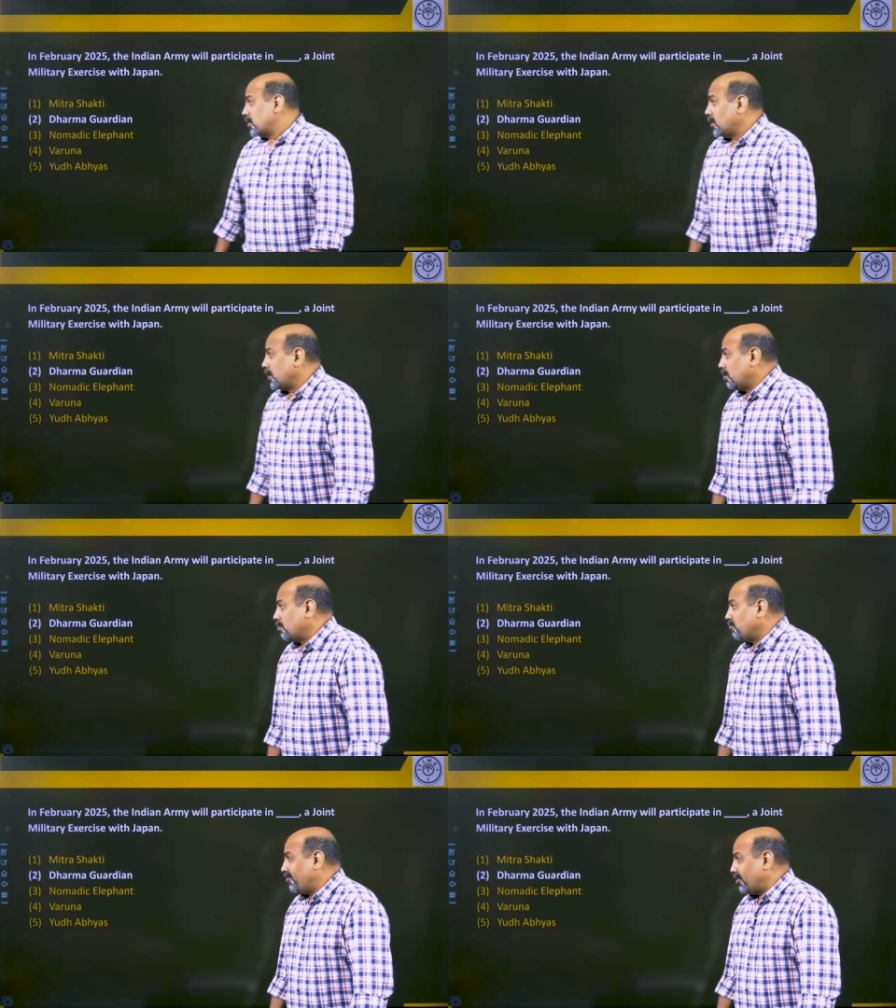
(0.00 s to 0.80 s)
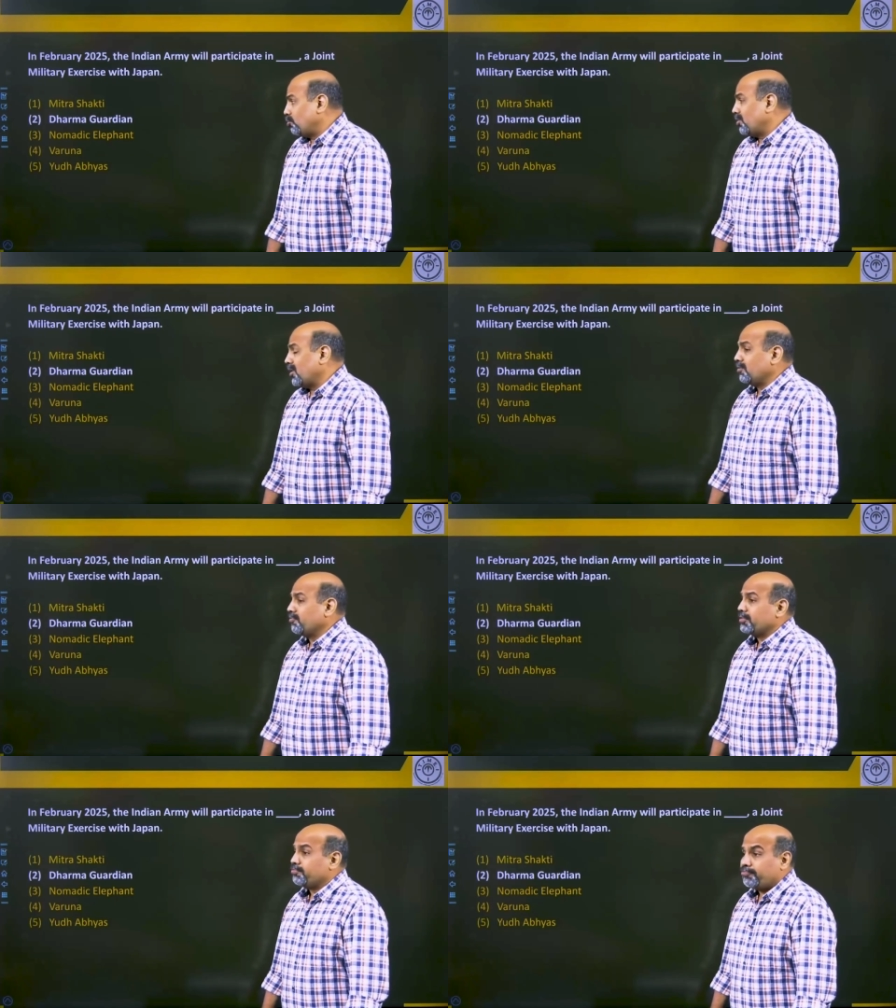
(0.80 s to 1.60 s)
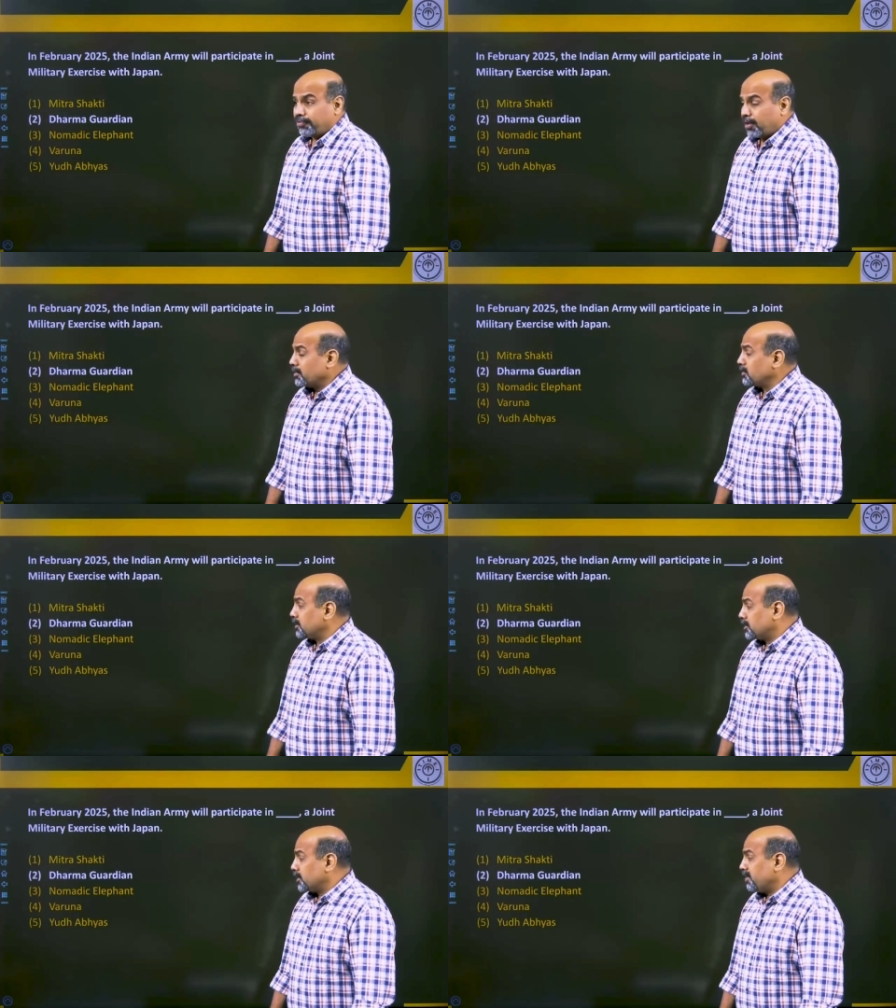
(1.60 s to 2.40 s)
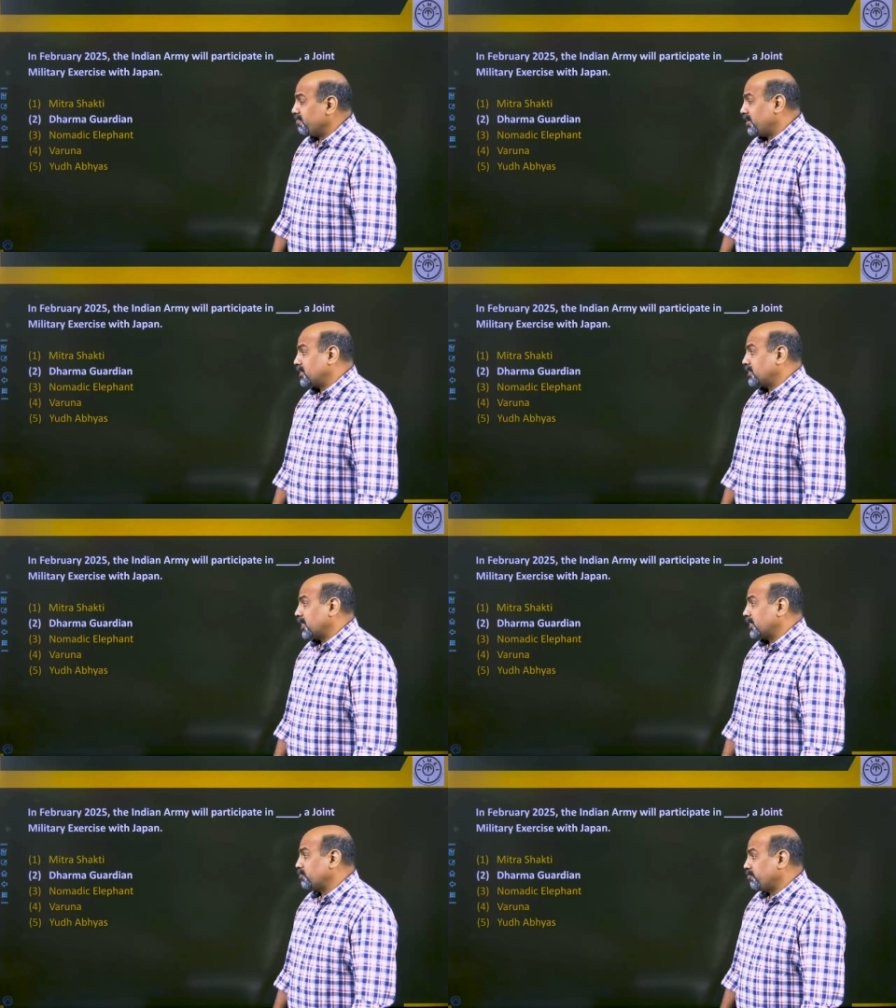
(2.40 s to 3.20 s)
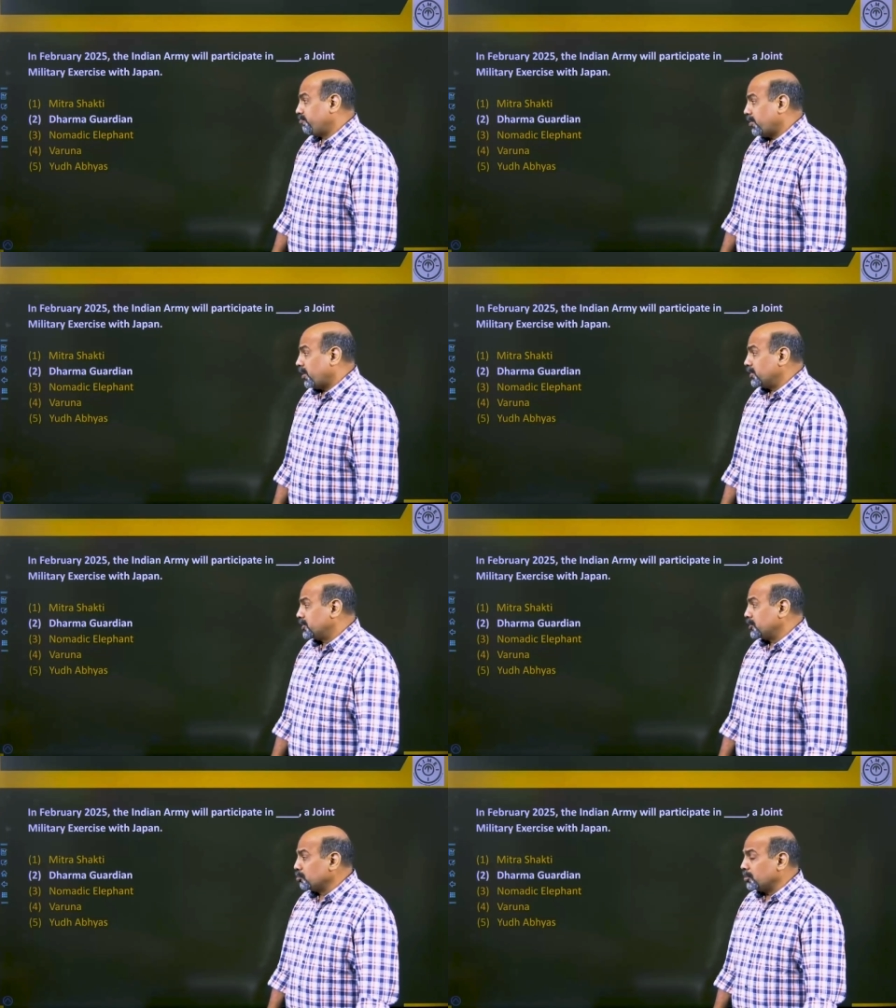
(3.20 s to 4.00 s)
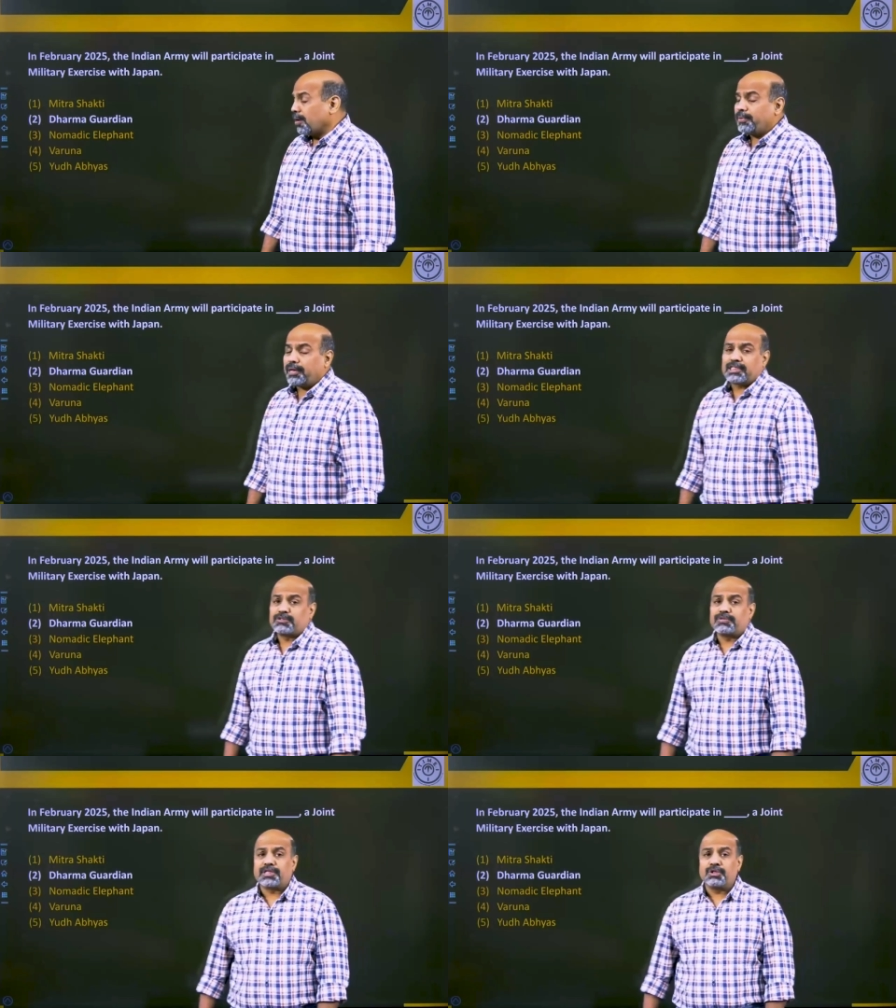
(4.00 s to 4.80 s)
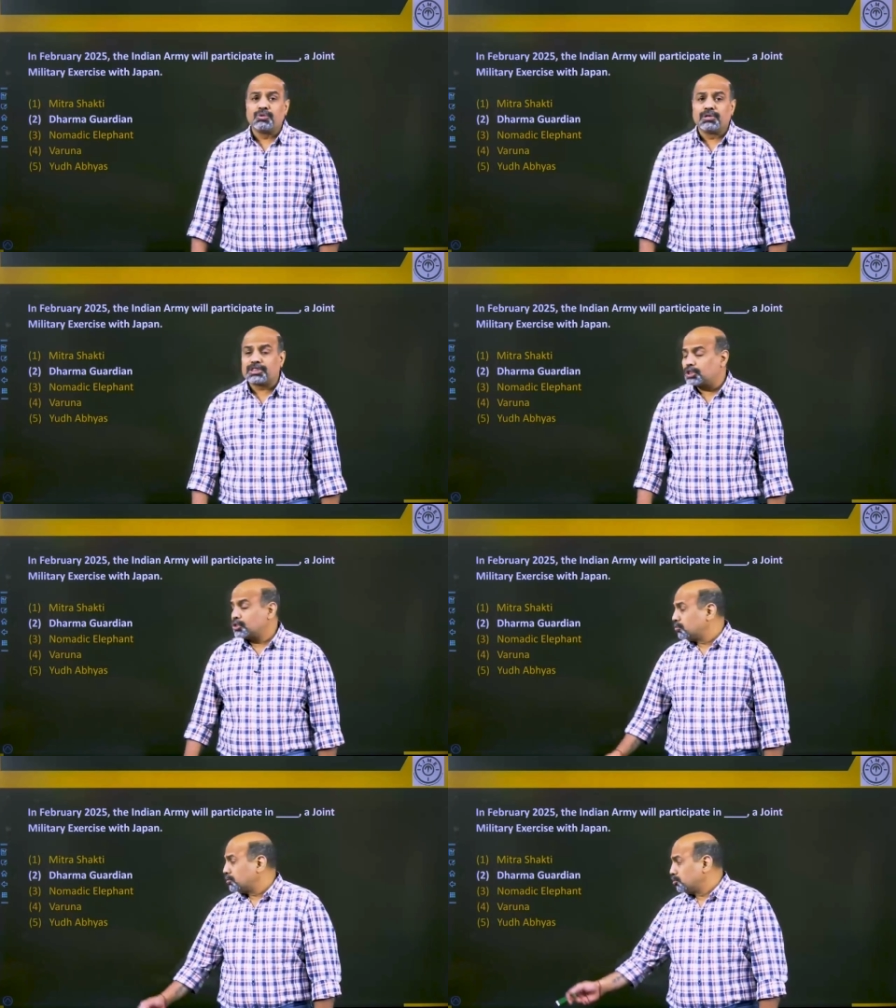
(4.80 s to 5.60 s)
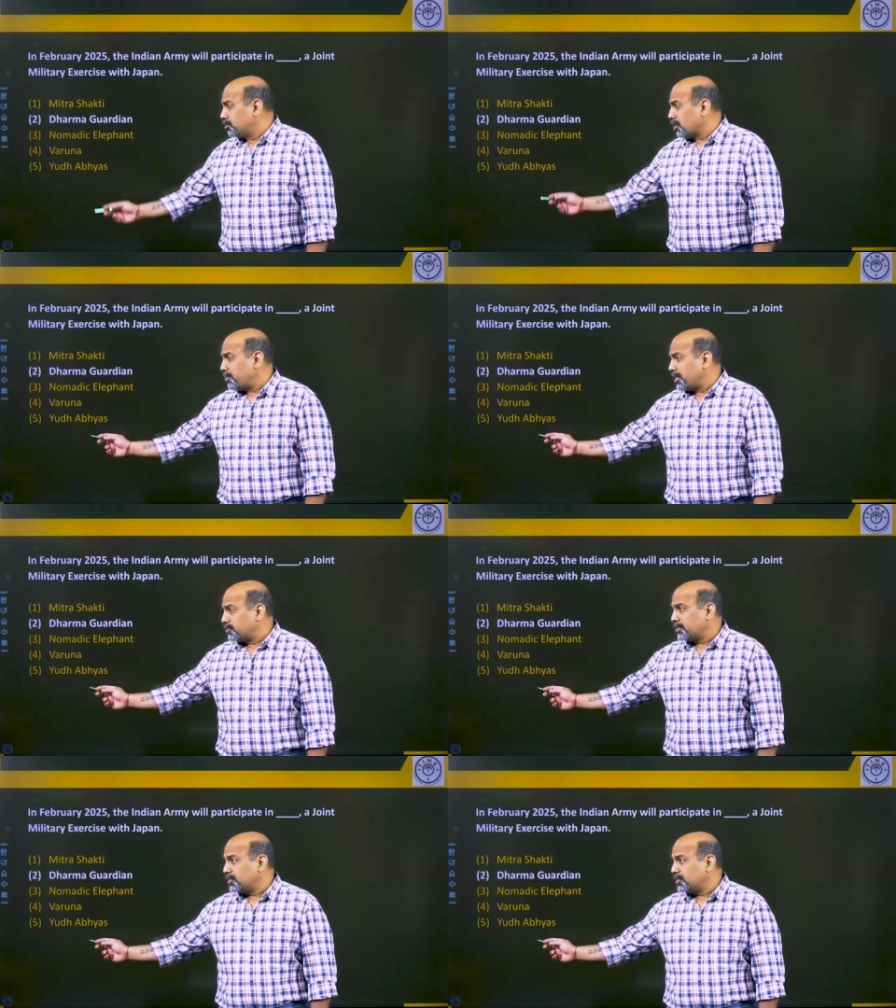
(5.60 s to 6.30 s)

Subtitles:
Varuna with France, it's a naval exercise with France. Yuddha Abhyas with the US. So, Yuddha Abhyas with the